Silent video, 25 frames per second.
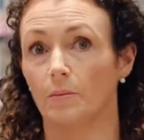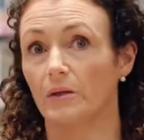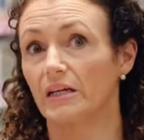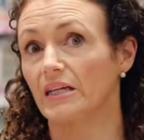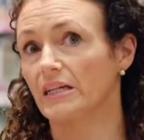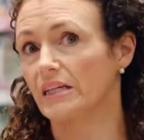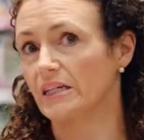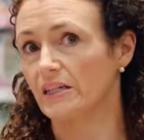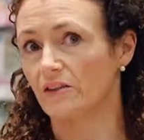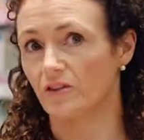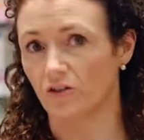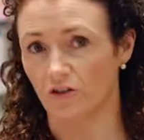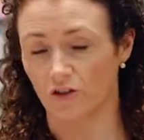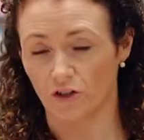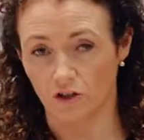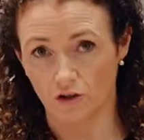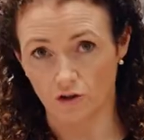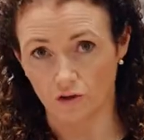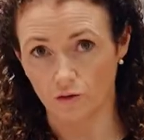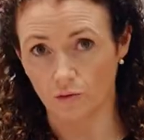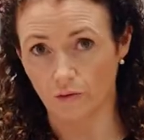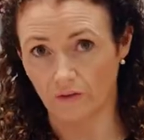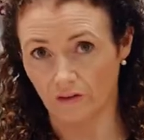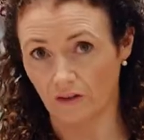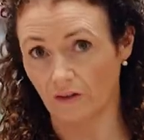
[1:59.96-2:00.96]
either
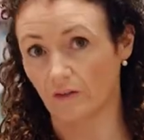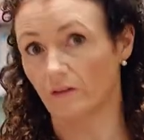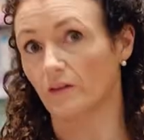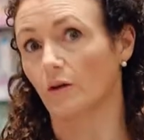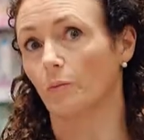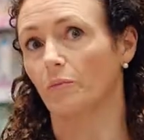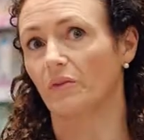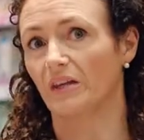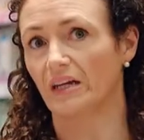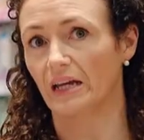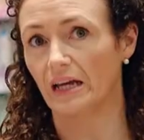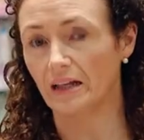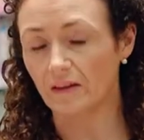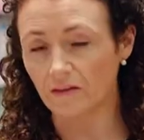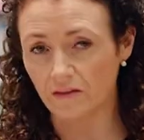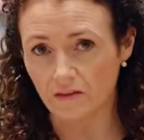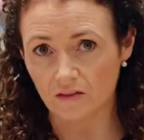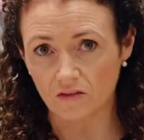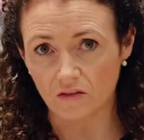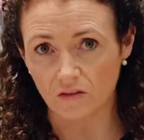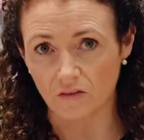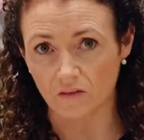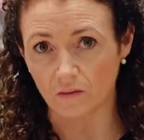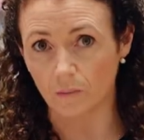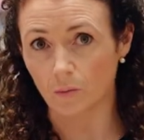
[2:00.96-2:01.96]
using something else
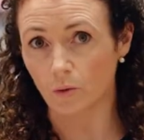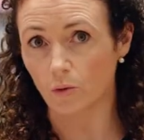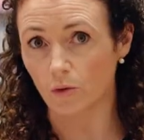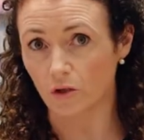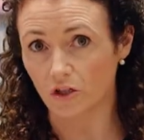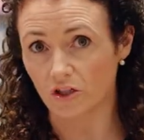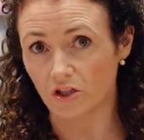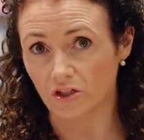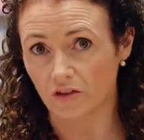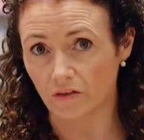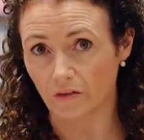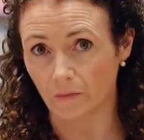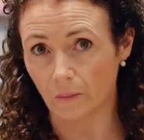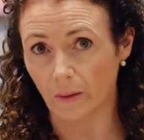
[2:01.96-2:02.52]
to support it as